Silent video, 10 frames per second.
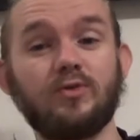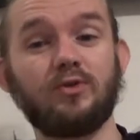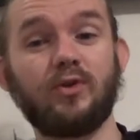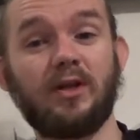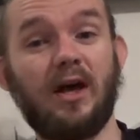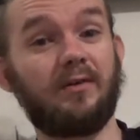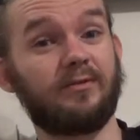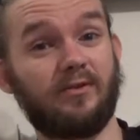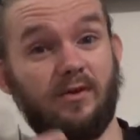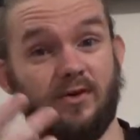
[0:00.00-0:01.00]
was looking
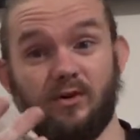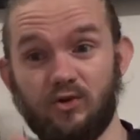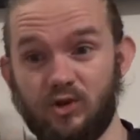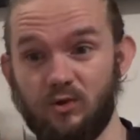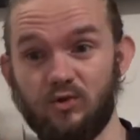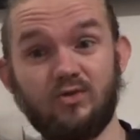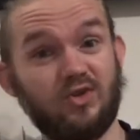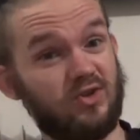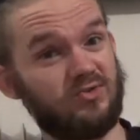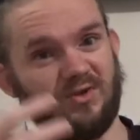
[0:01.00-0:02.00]
after her young children,
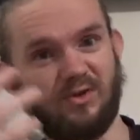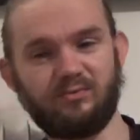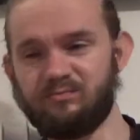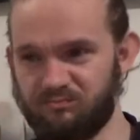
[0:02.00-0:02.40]
just, you know,